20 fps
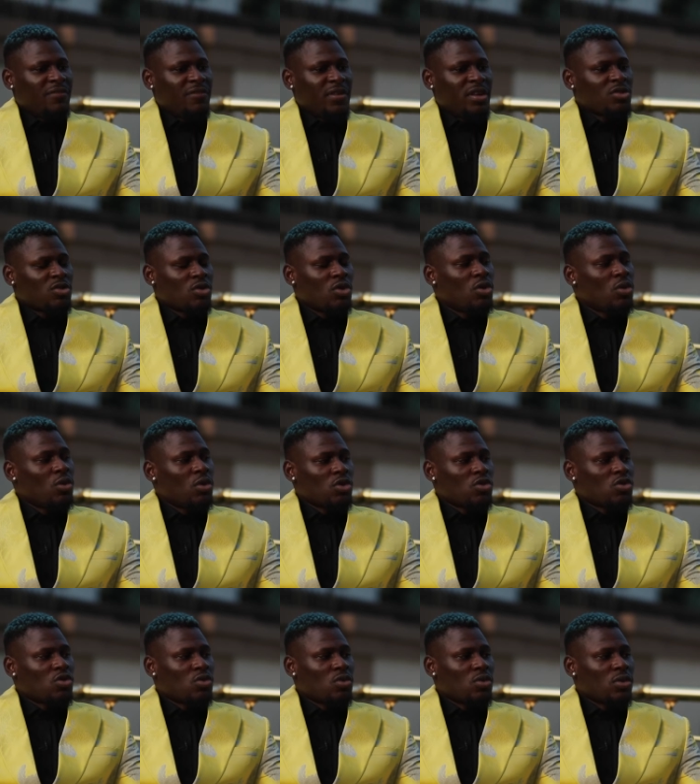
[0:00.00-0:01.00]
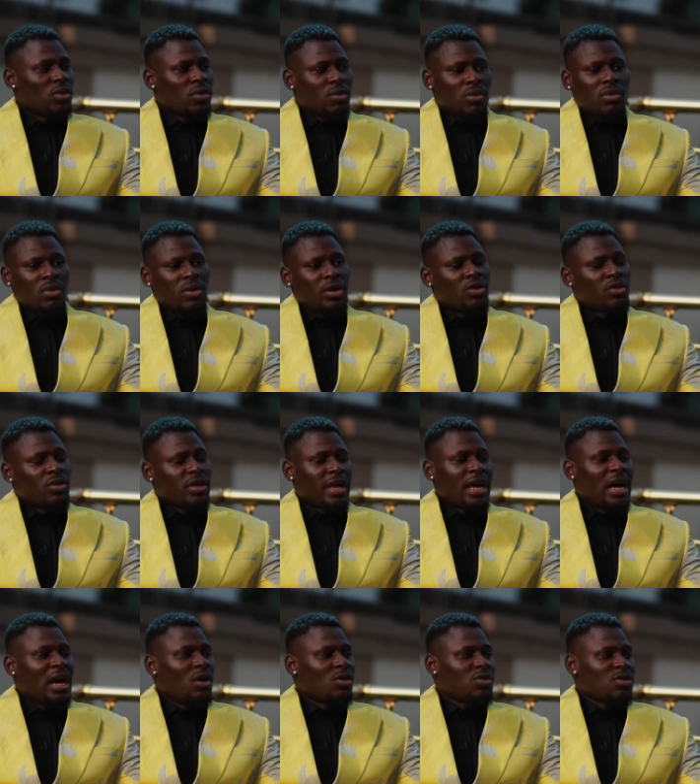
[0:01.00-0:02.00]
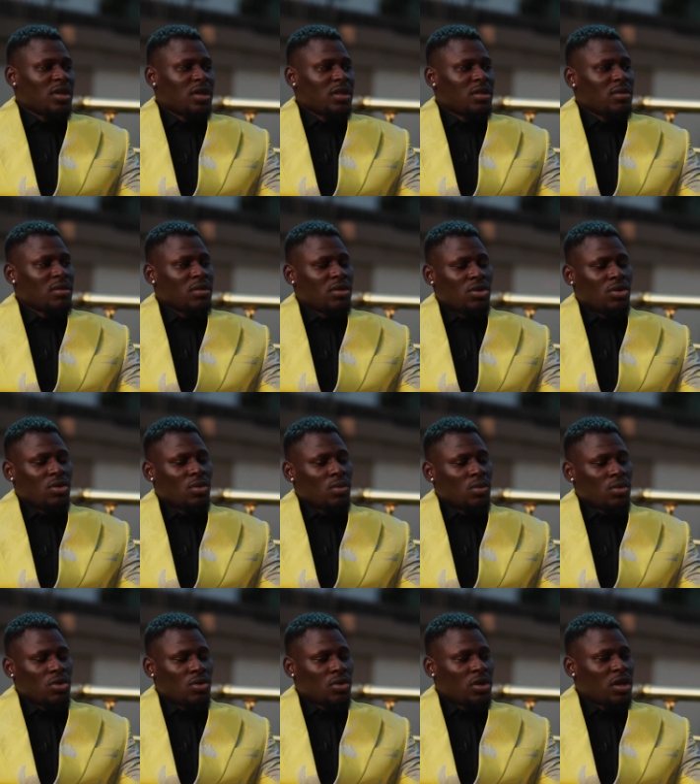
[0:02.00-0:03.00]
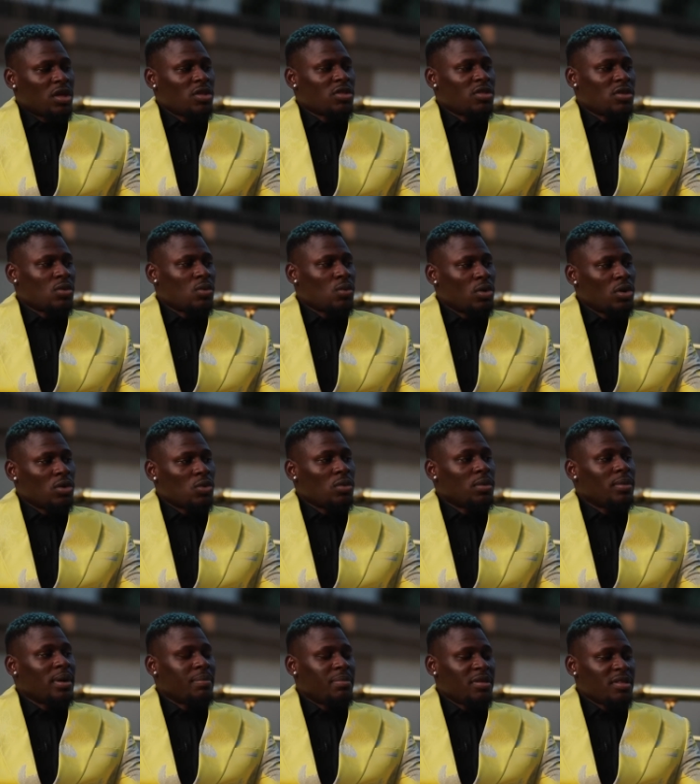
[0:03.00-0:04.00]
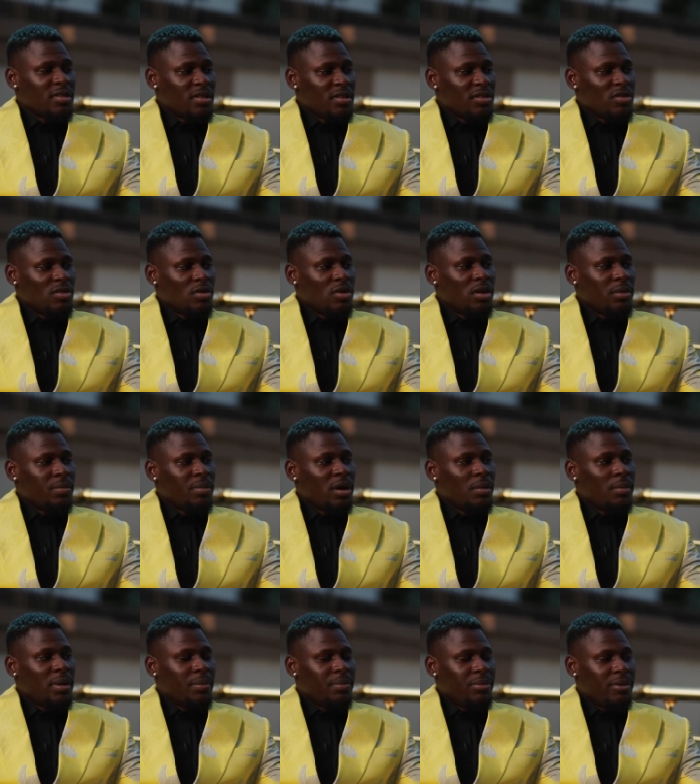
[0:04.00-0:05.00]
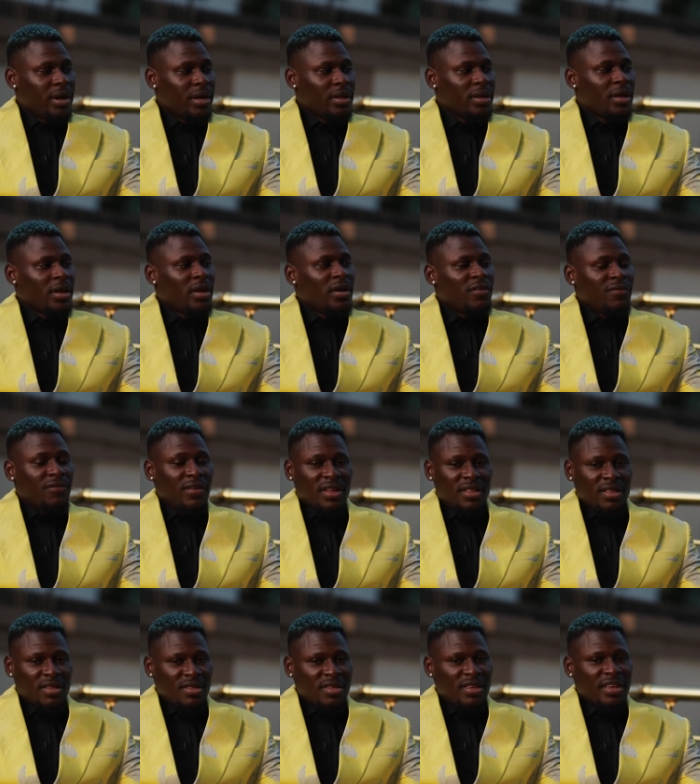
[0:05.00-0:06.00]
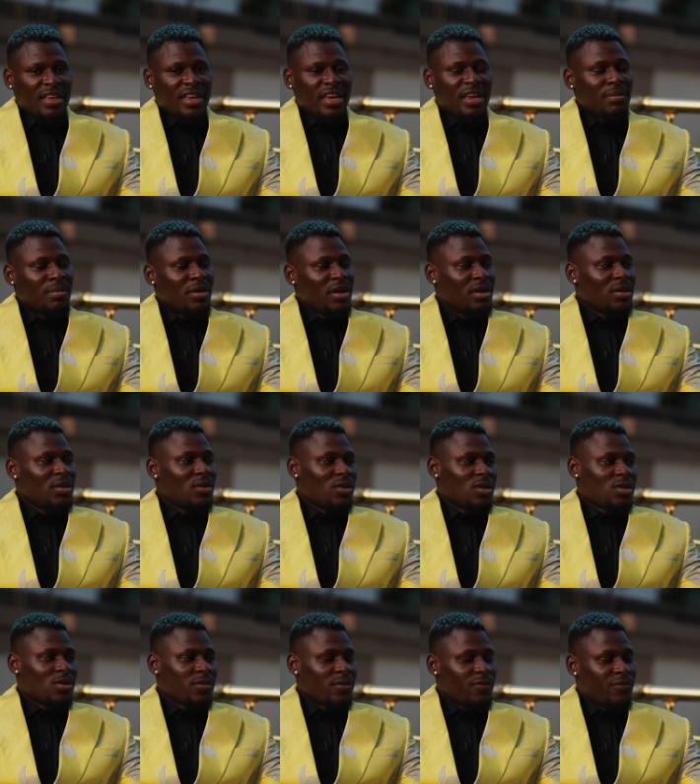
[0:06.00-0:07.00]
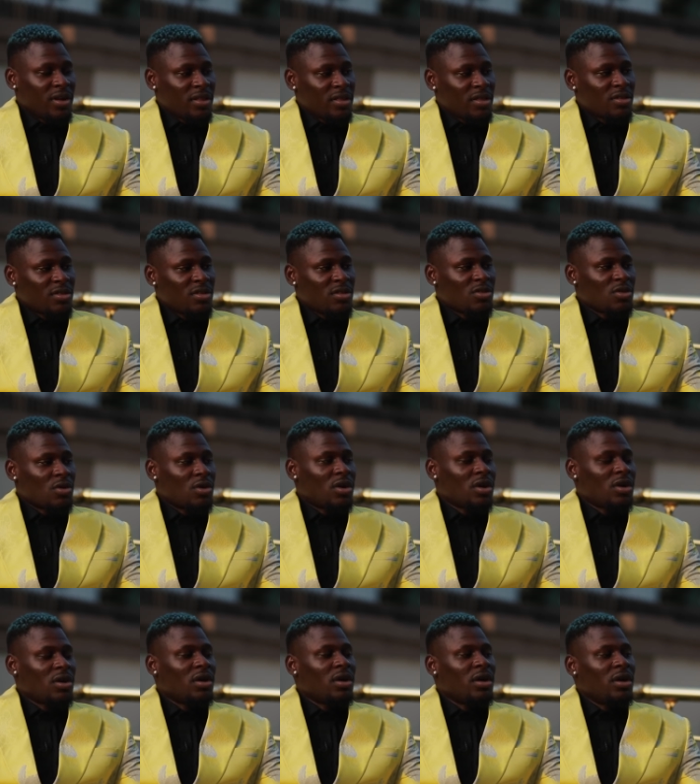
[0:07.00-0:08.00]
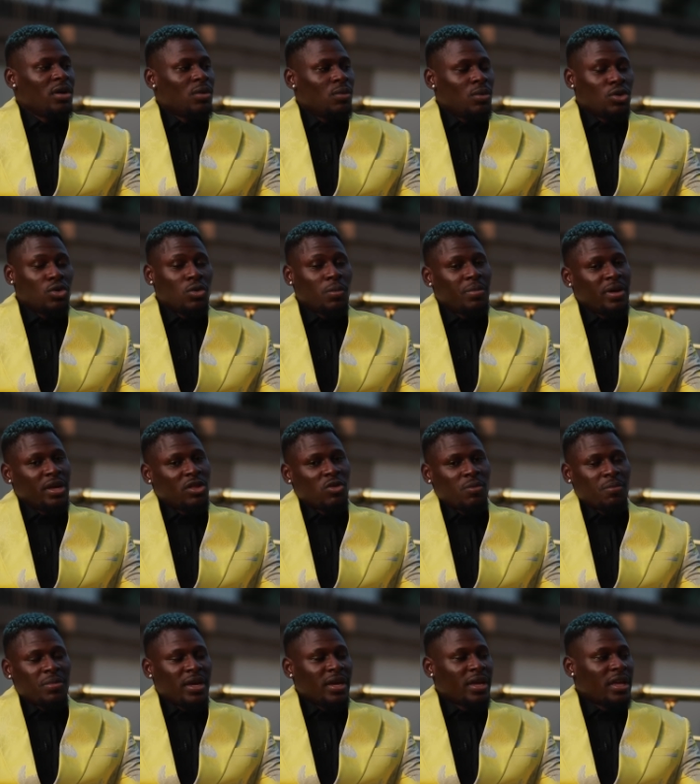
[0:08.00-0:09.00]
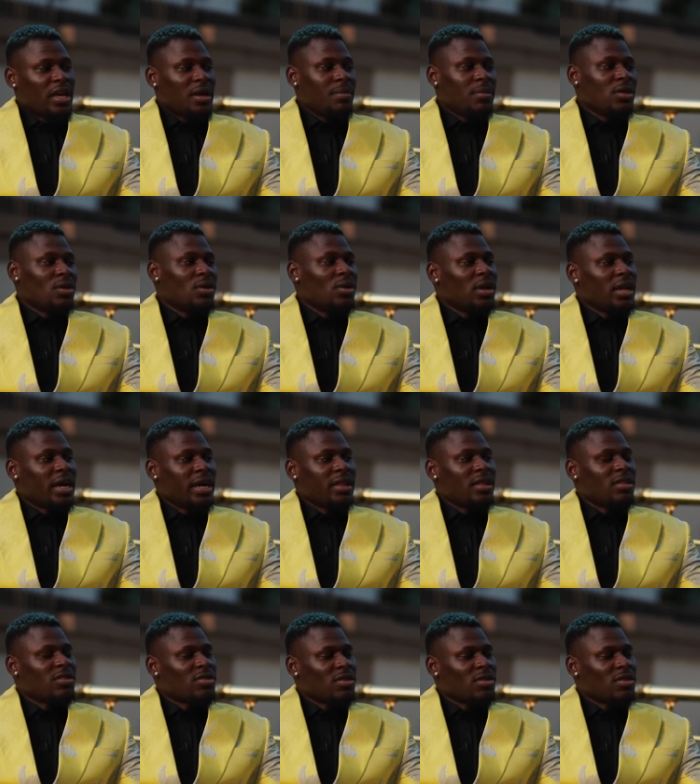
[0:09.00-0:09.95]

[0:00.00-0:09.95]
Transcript: first goal was to go into the house and, you know, showcase the world what my business is all about, my brand. Fantasy gaming, fantasy soccer. We do peer-to-peer gaming online and